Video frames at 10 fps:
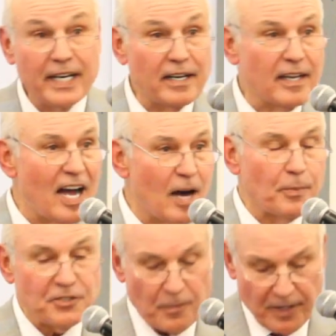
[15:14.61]
didn't
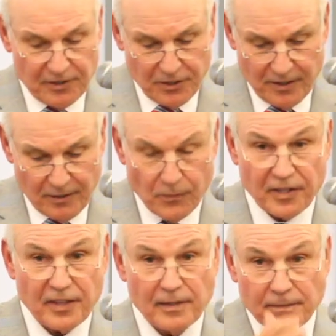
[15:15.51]
accomplish much
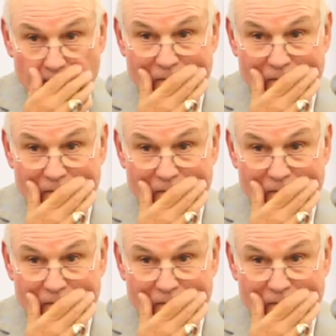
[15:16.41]
with